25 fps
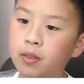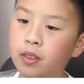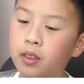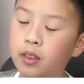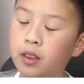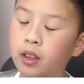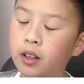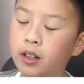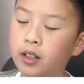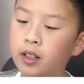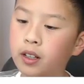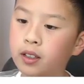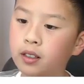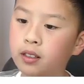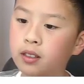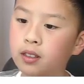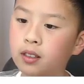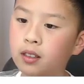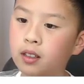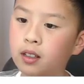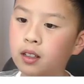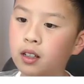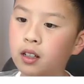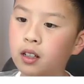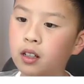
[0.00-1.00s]
the
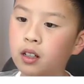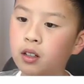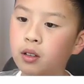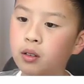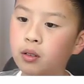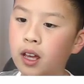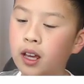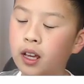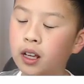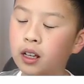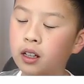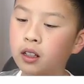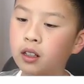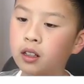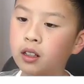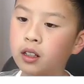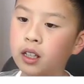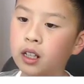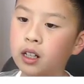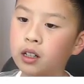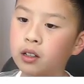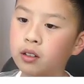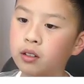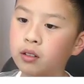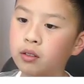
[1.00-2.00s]
disk angle
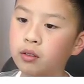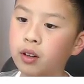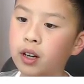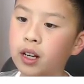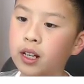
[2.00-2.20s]
in